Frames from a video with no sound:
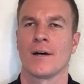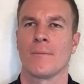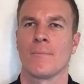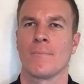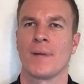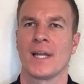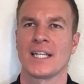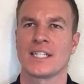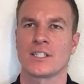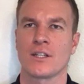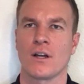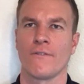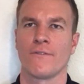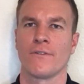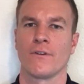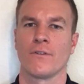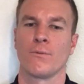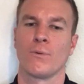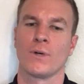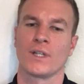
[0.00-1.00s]
based off
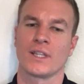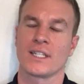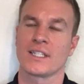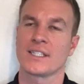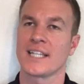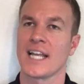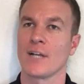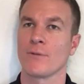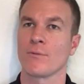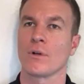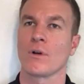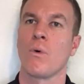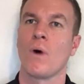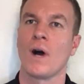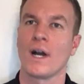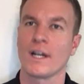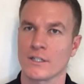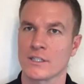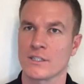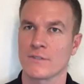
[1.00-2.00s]
of what the state
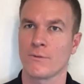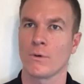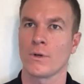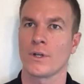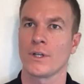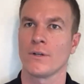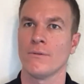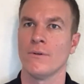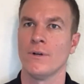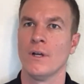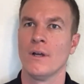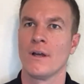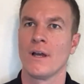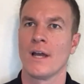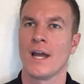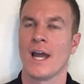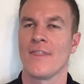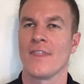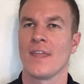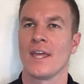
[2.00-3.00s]
requires for you,
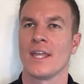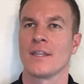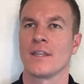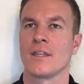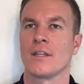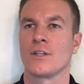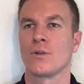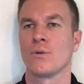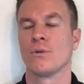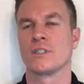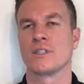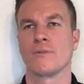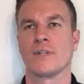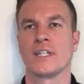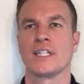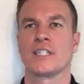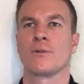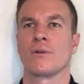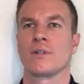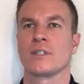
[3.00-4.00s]
and then the tools and
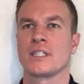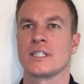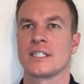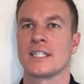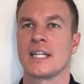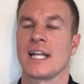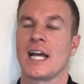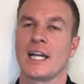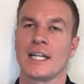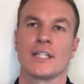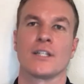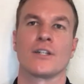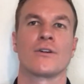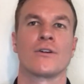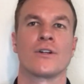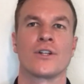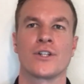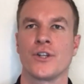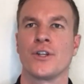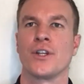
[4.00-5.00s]
resources that I'd
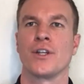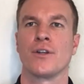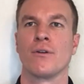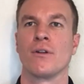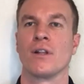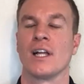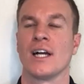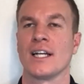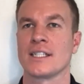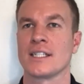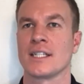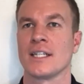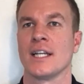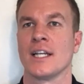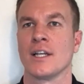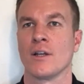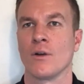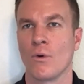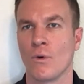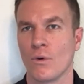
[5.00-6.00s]
encourage you to utilize
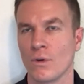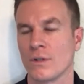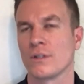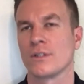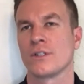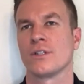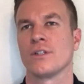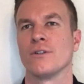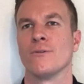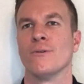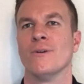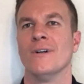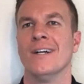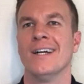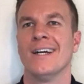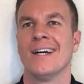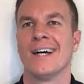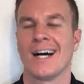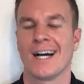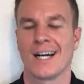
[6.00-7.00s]
in order to
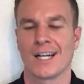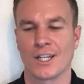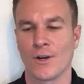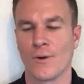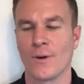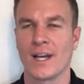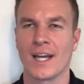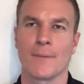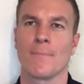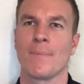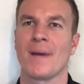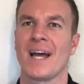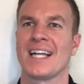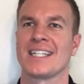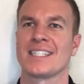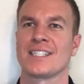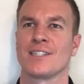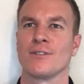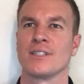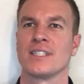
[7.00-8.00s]
go ahead and
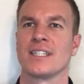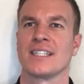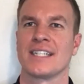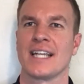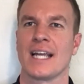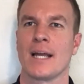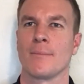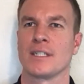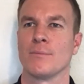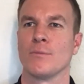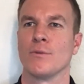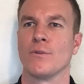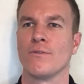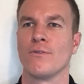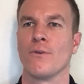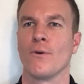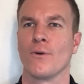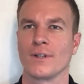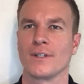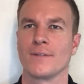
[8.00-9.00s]
pass those exams and move
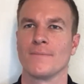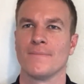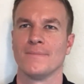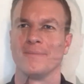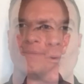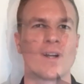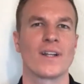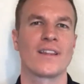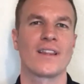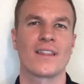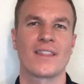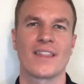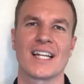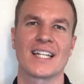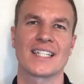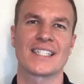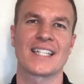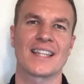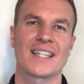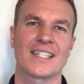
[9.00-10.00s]
forward. One of the
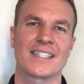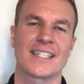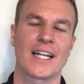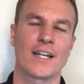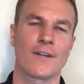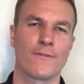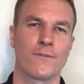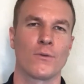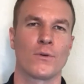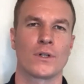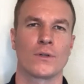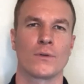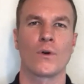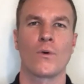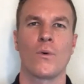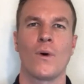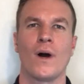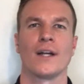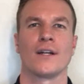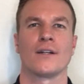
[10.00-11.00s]
things that the state of Florida
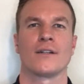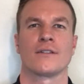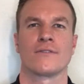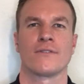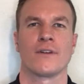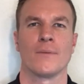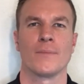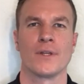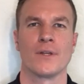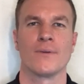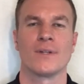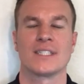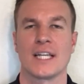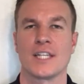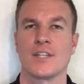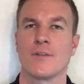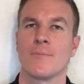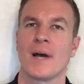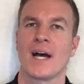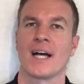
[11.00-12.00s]
requires from you is
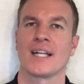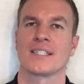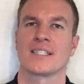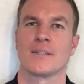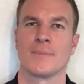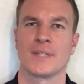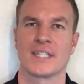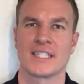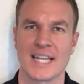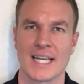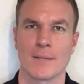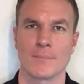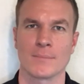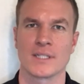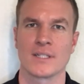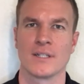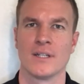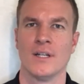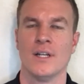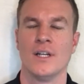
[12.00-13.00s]
that you pass some
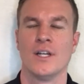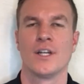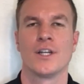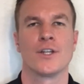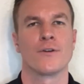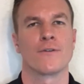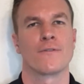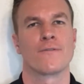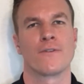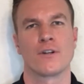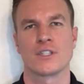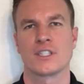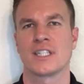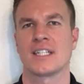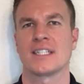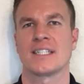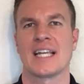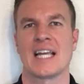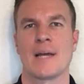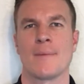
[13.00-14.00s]
exams. Your first
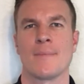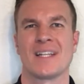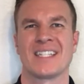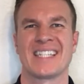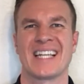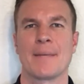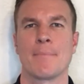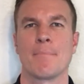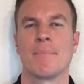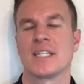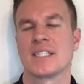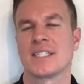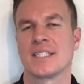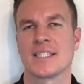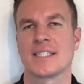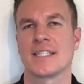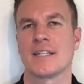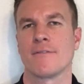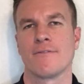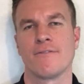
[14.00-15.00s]
exam is a
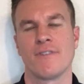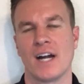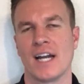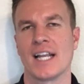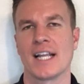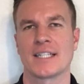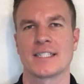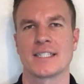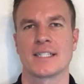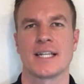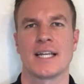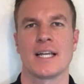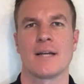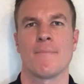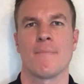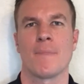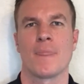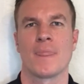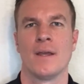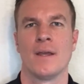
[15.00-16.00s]
business and finance exam.